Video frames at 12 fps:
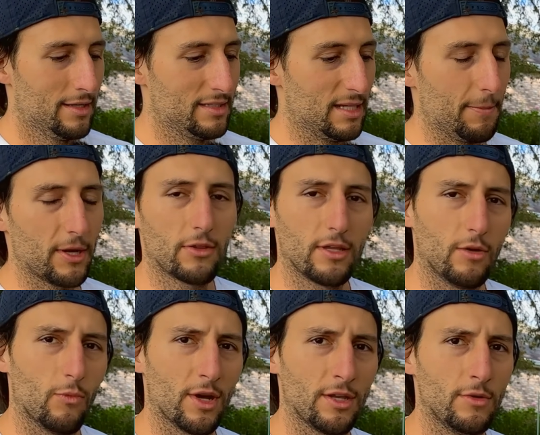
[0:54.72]
Typically,
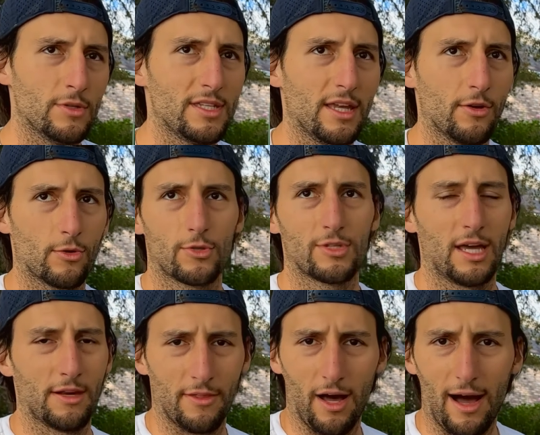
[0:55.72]
when you see an
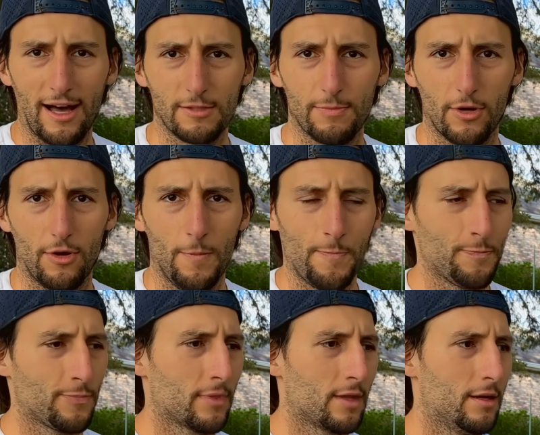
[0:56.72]
ultrasound in the hospital,
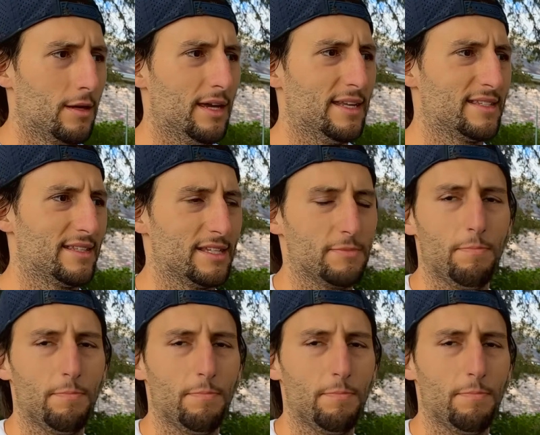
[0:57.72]
it's this